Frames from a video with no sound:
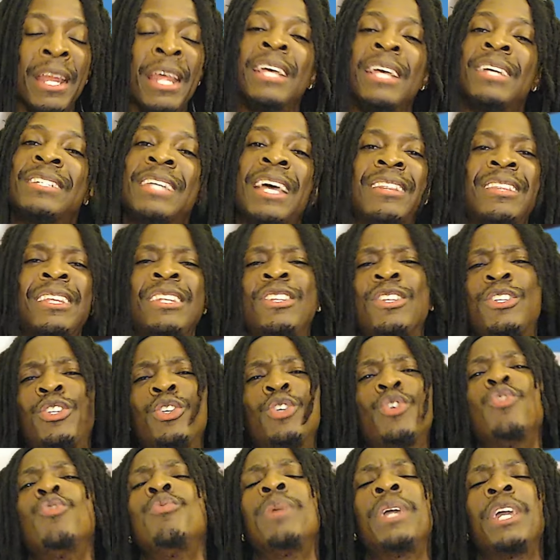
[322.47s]
Because I think the
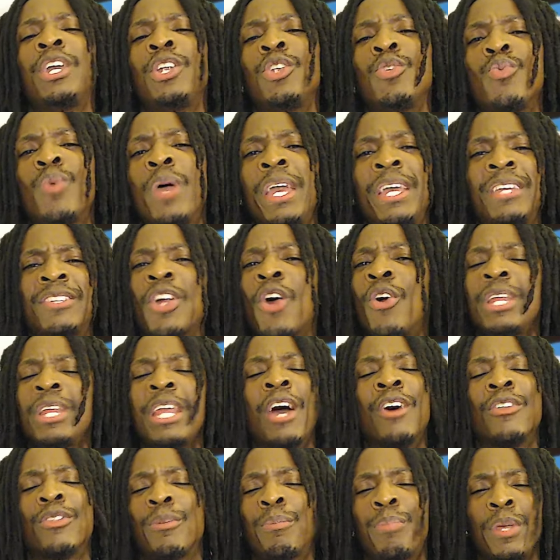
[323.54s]
Takuma Inoue is already
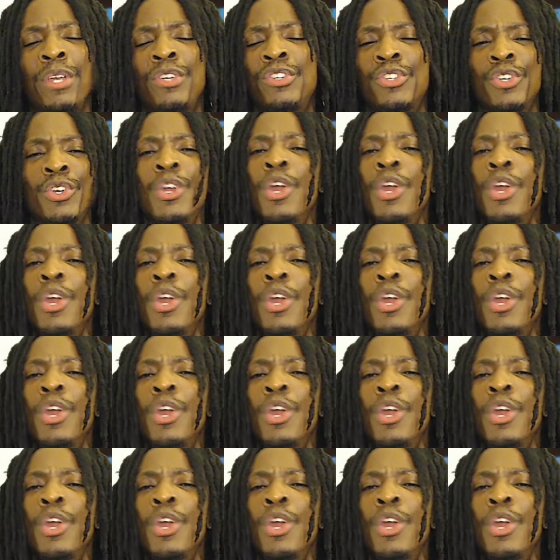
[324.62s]
out the picture.